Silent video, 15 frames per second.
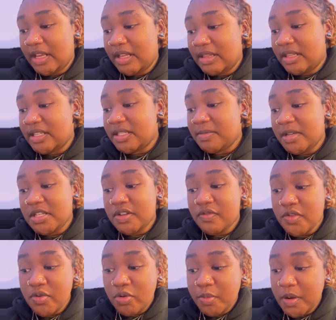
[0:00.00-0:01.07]
This means
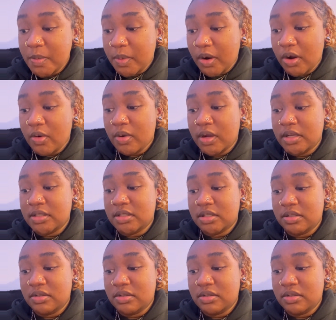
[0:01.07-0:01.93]
fewer people are going to